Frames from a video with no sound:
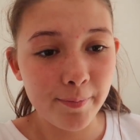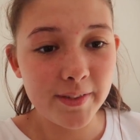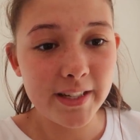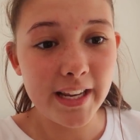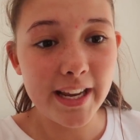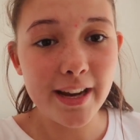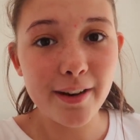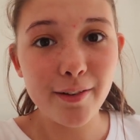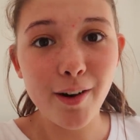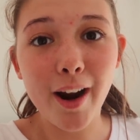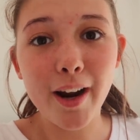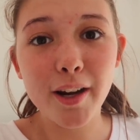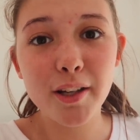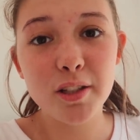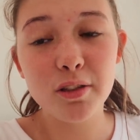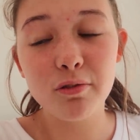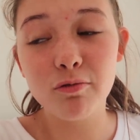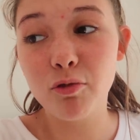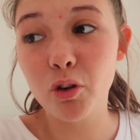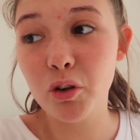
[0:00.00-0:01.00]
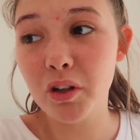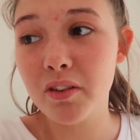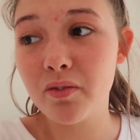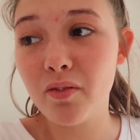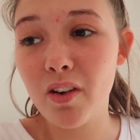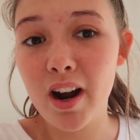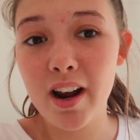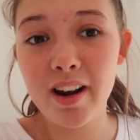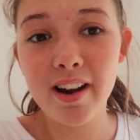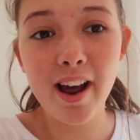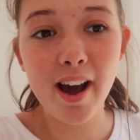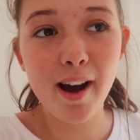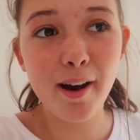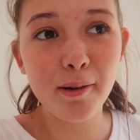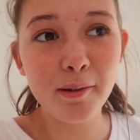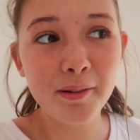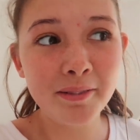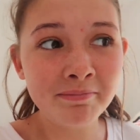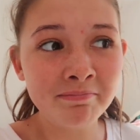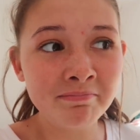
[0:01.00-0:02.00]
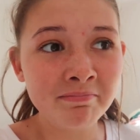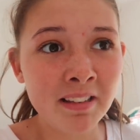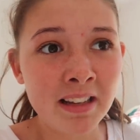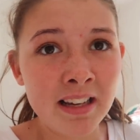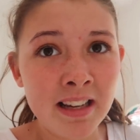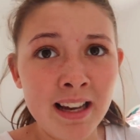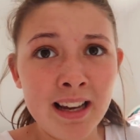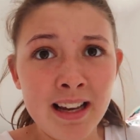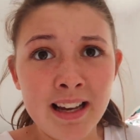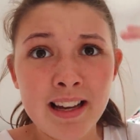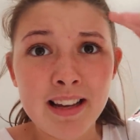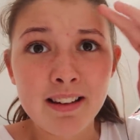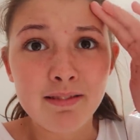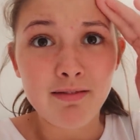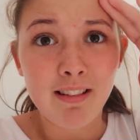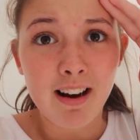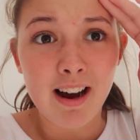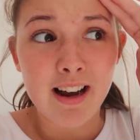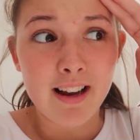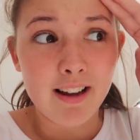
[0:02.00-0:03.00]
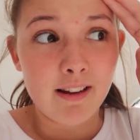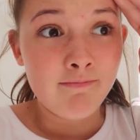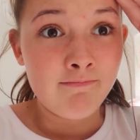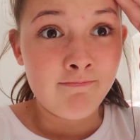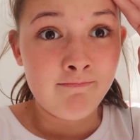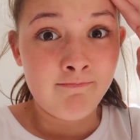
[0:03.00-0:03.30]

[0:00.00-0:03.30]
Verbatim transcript: T-Rex running right now. Right.